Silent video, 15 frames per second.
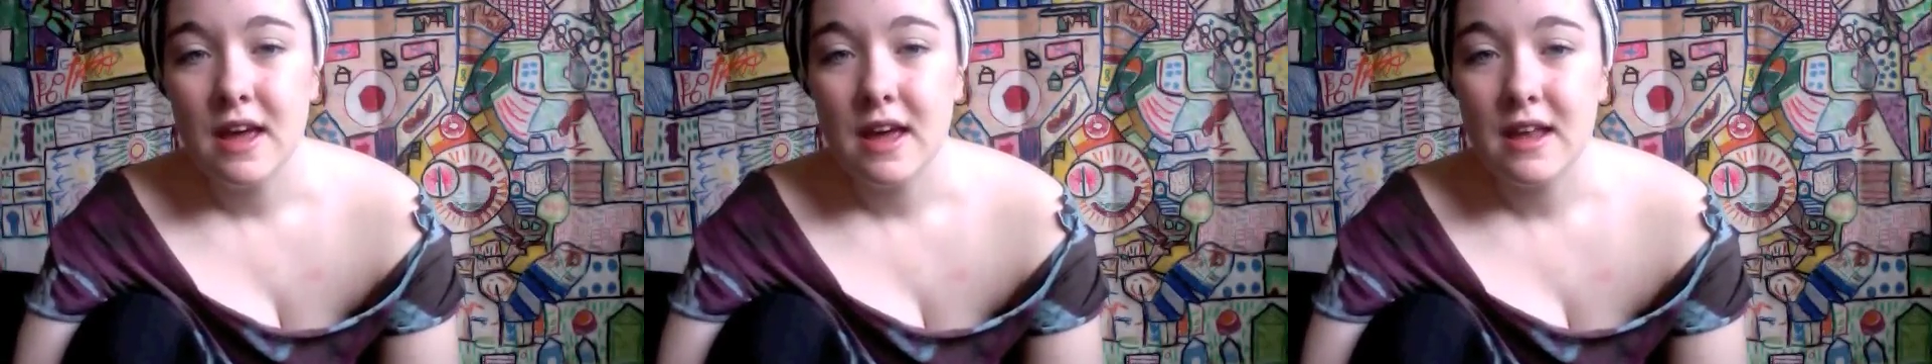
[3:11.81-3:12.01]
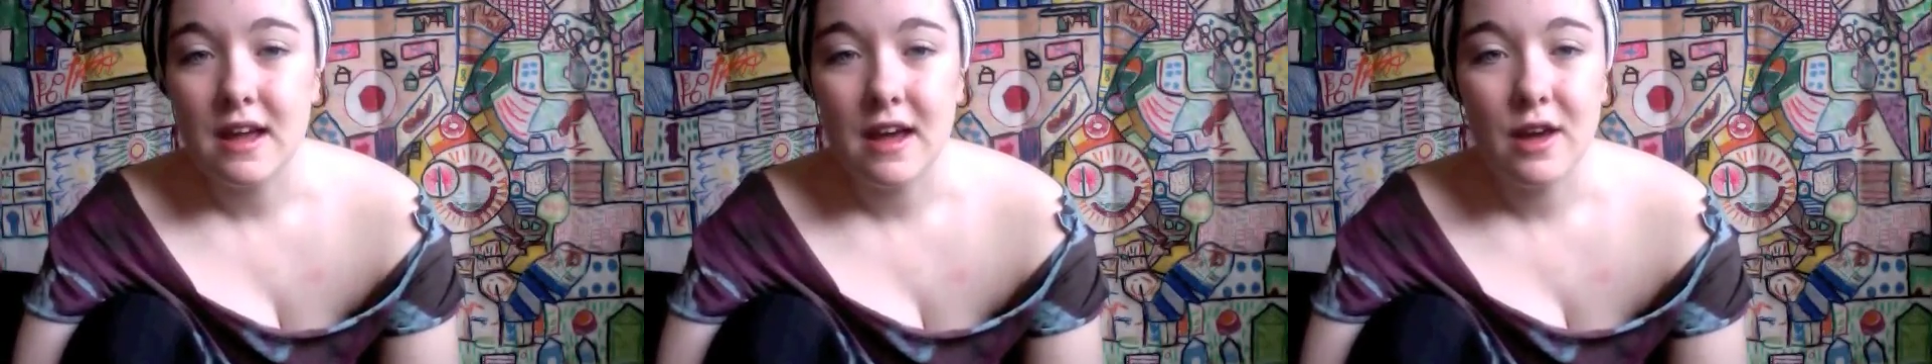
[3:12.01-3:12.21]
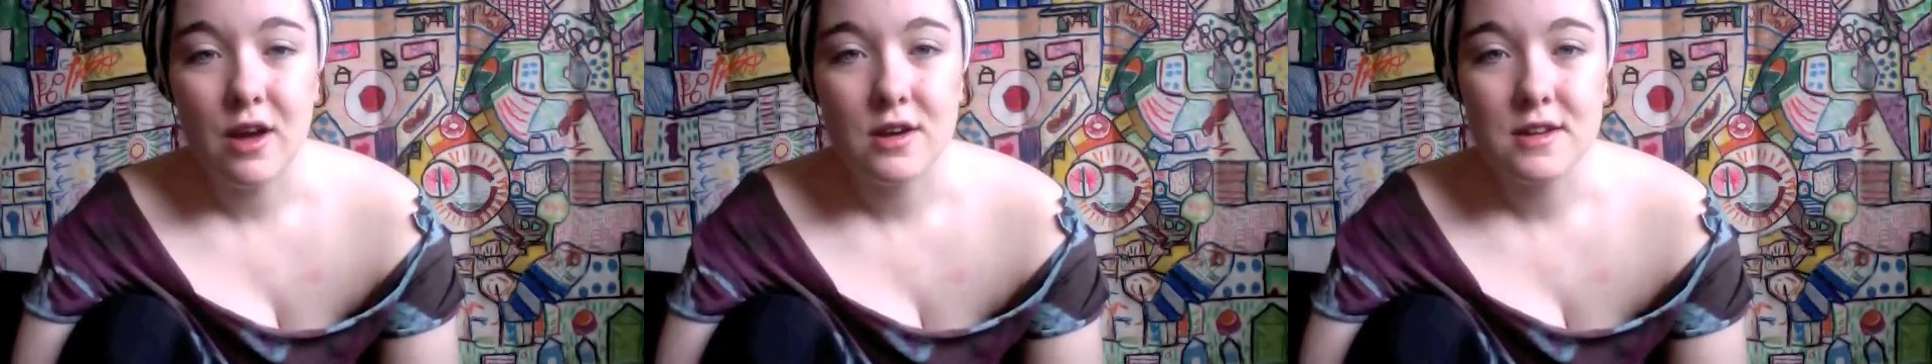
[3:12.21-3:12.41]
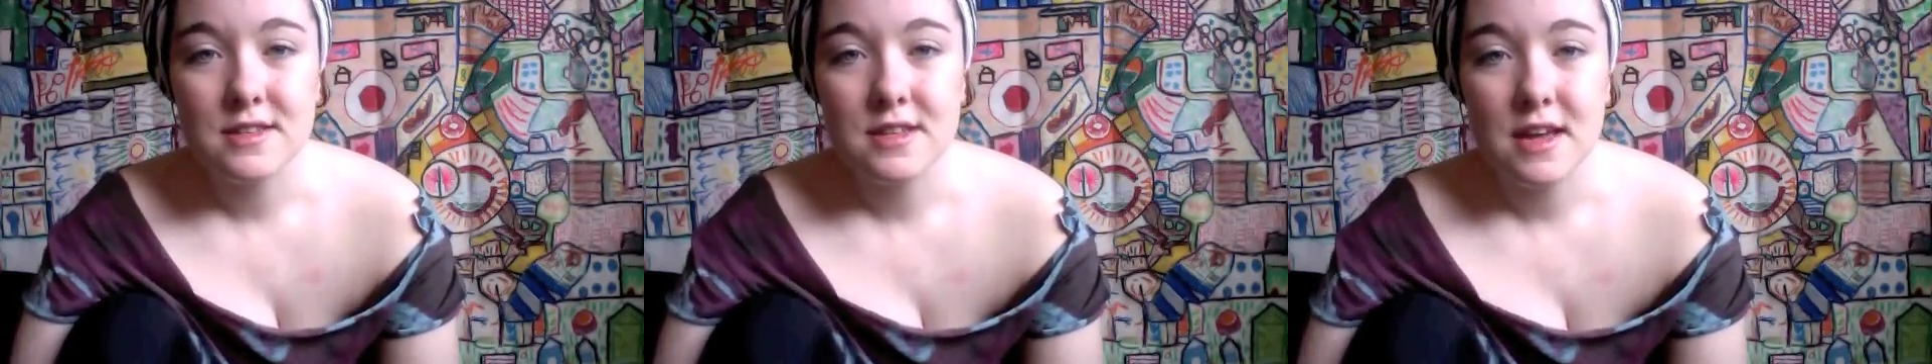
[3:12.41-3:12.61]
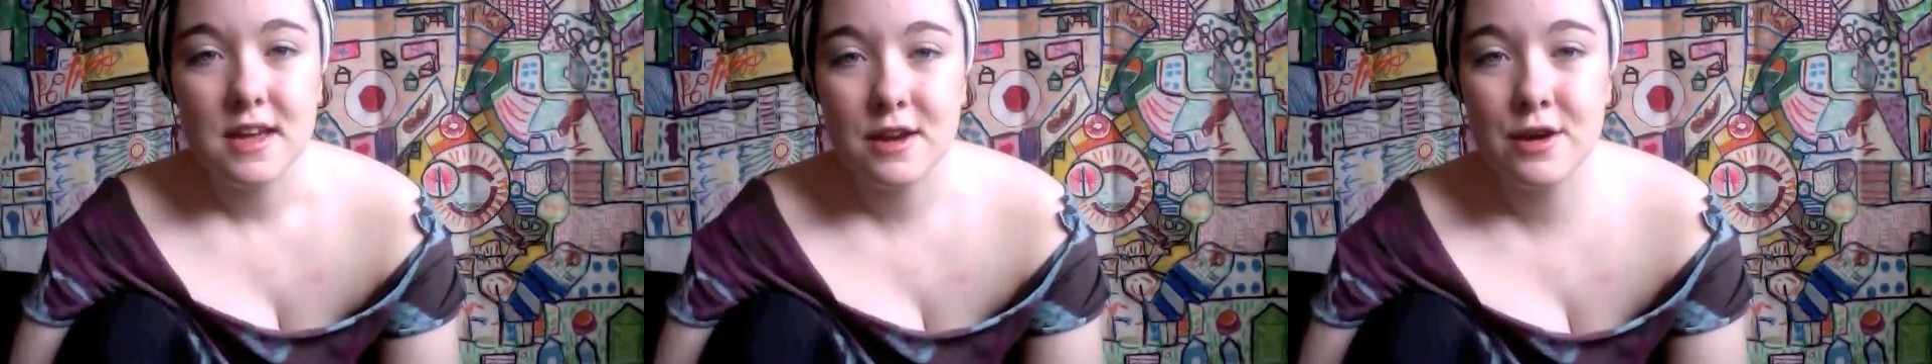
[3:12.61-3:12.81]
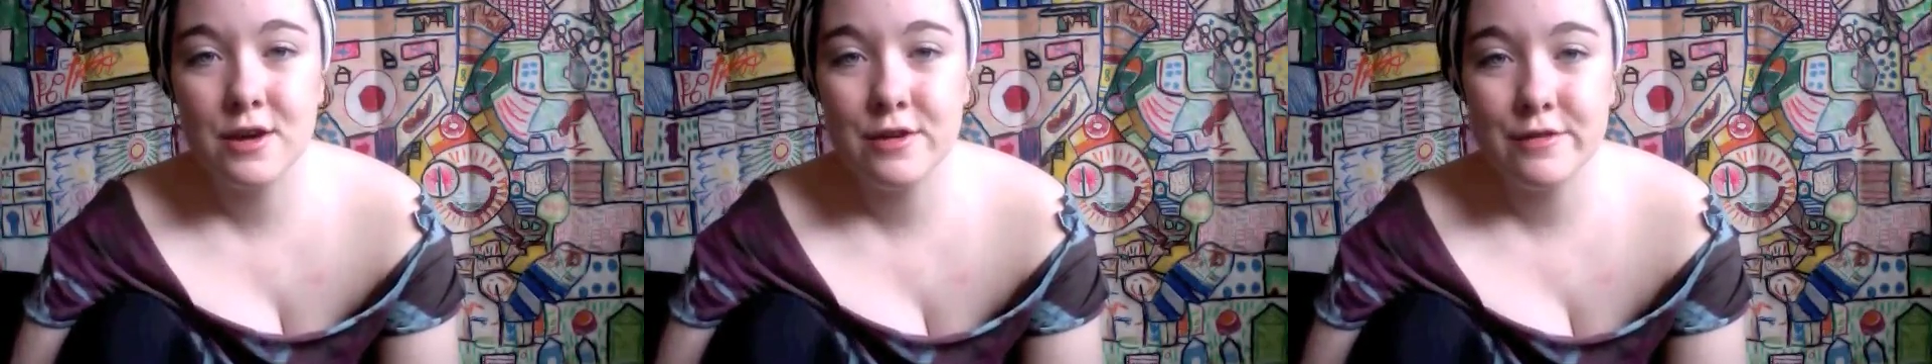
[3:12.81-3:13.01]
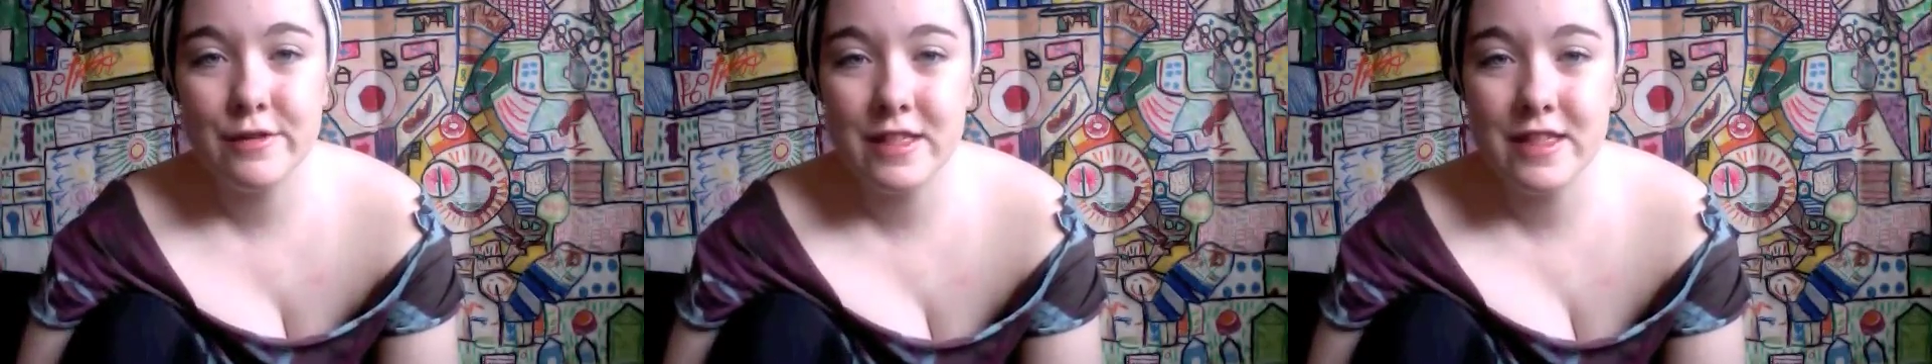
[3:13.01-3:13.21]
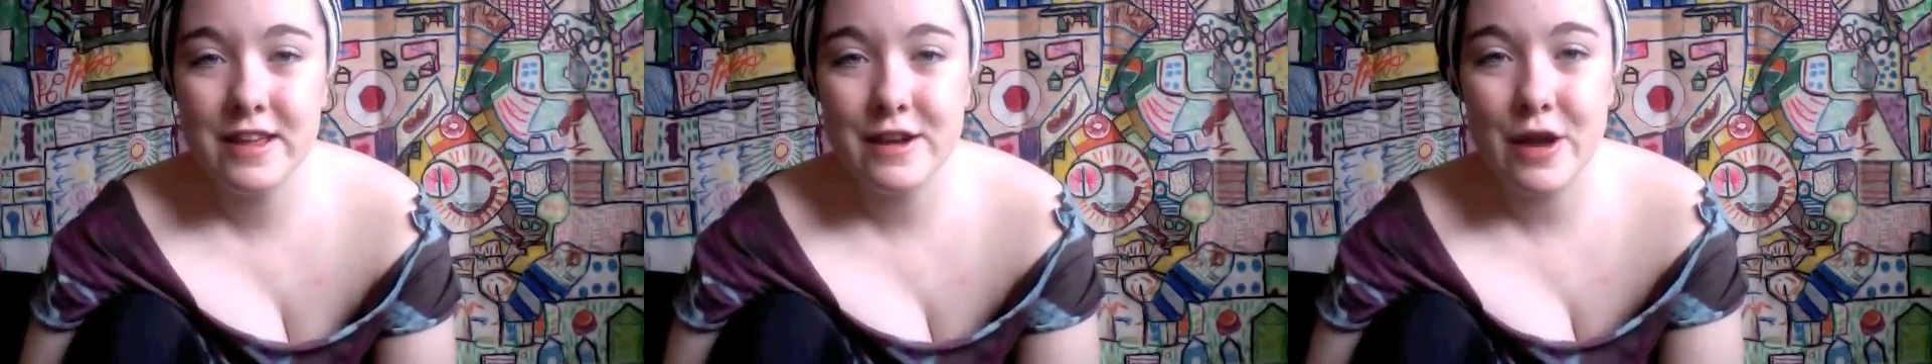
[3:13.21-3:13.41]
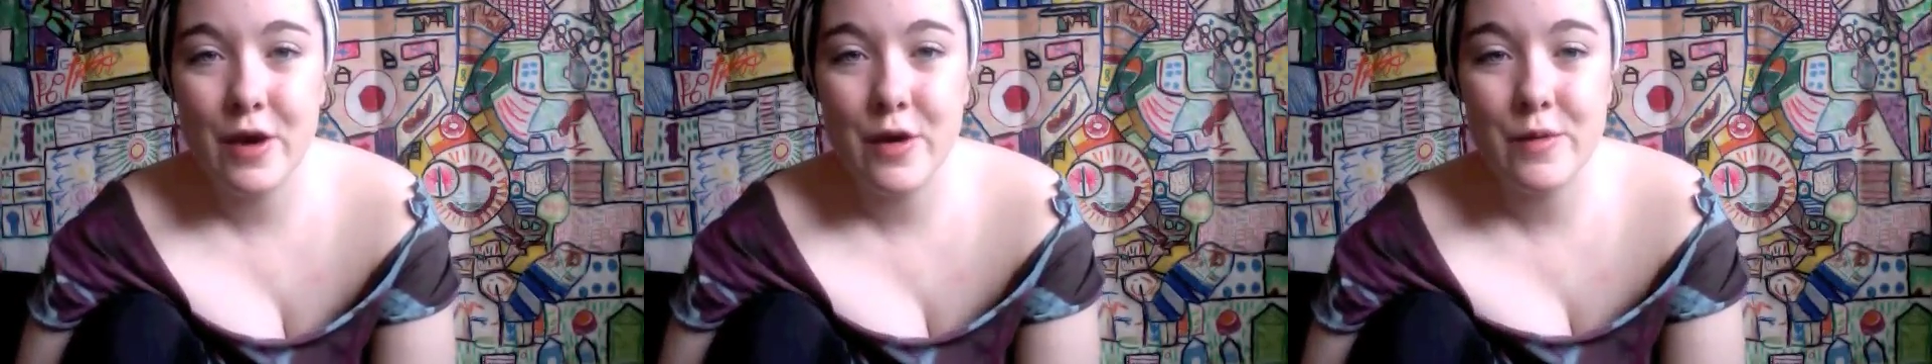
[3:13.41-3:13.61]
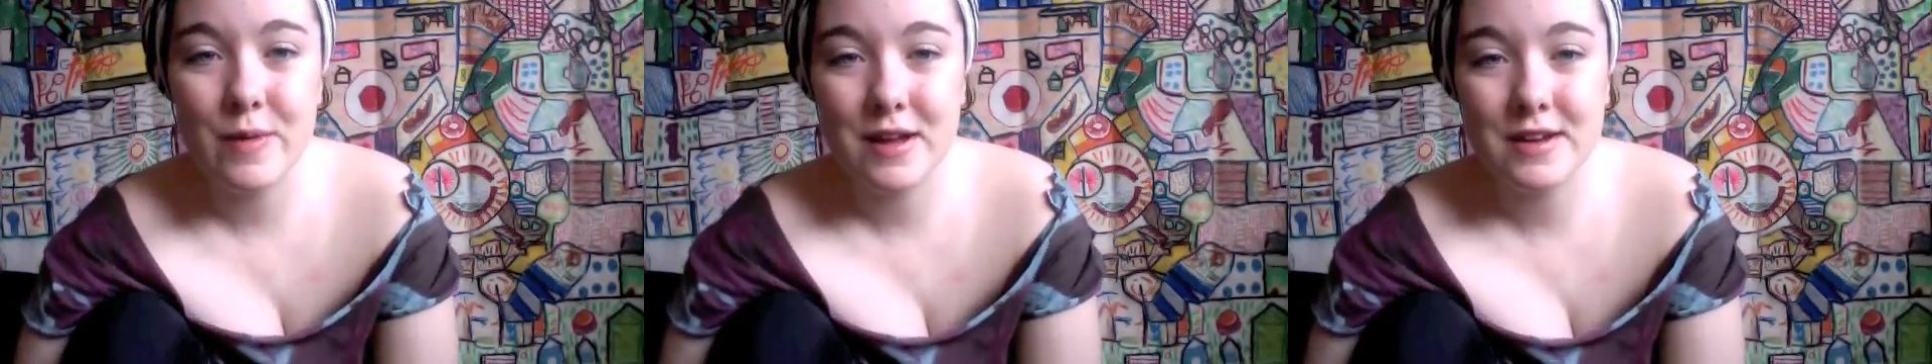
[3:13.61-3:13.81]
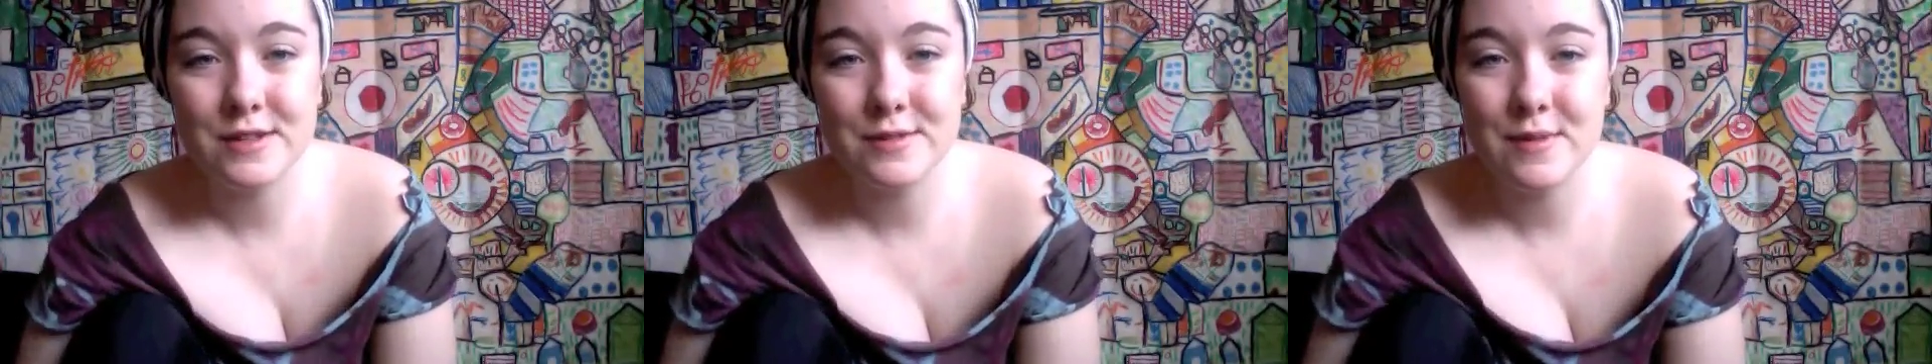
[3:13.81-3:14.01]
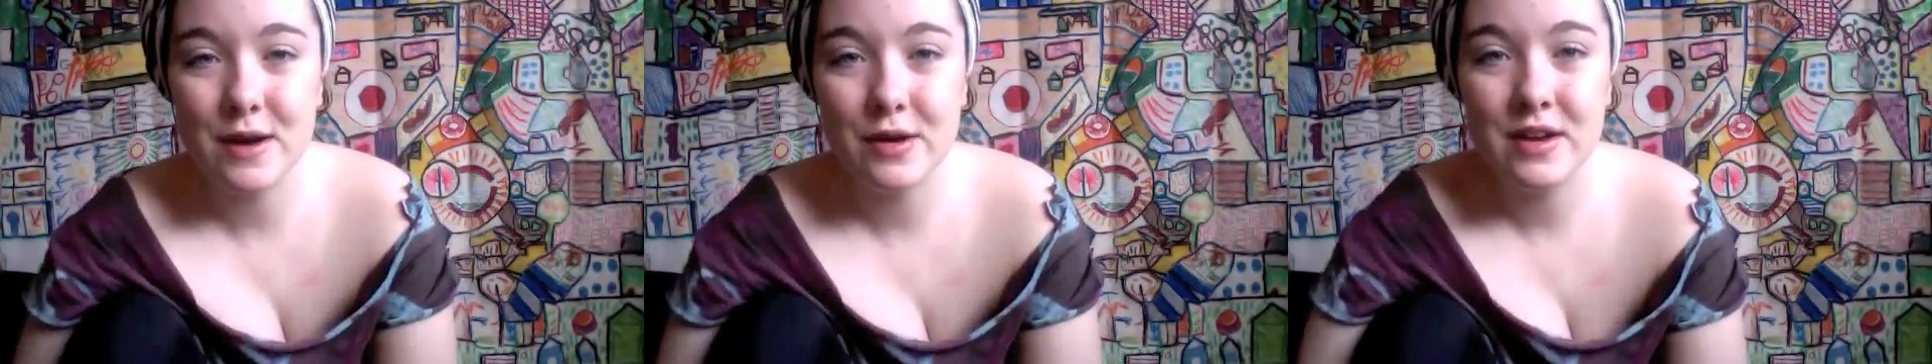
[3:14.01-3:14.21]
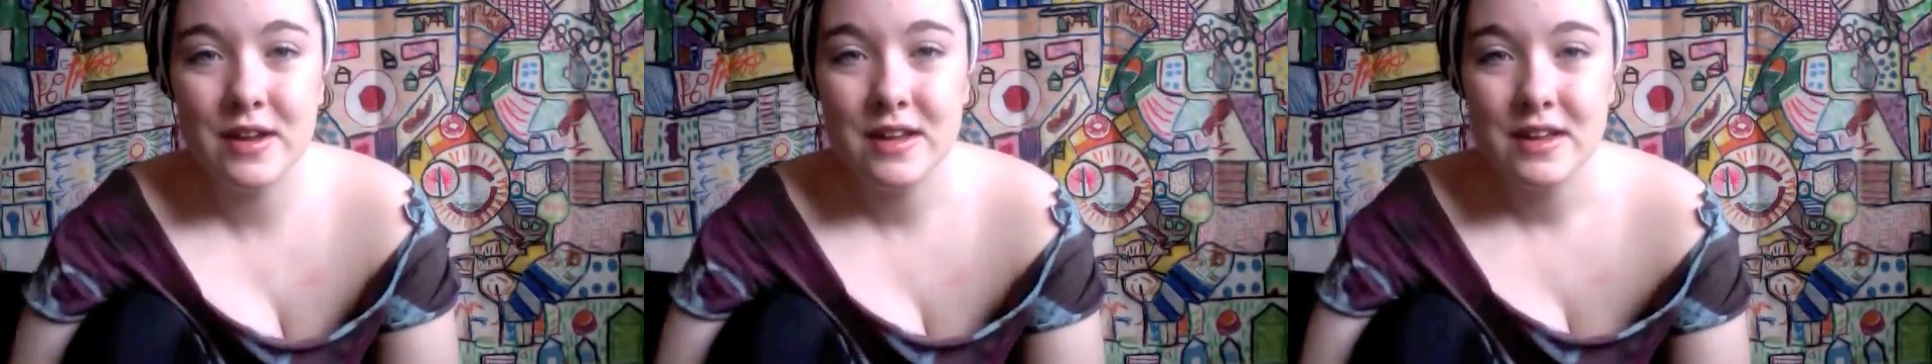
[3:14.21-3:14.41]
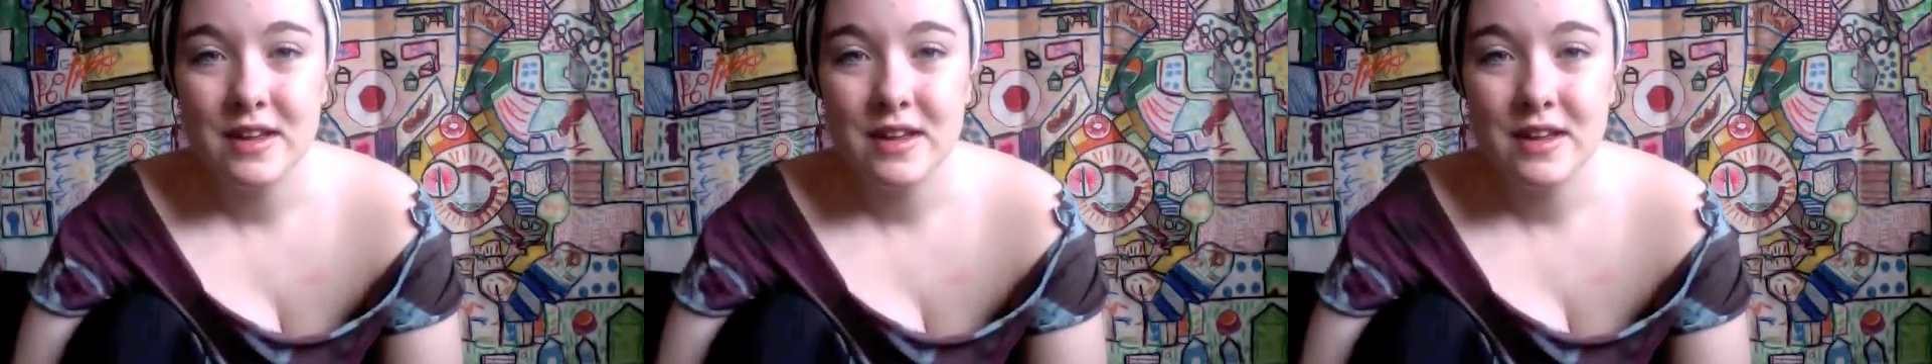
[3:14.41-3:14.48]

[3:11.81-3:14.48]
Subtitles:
And I honestly, I don't really know much about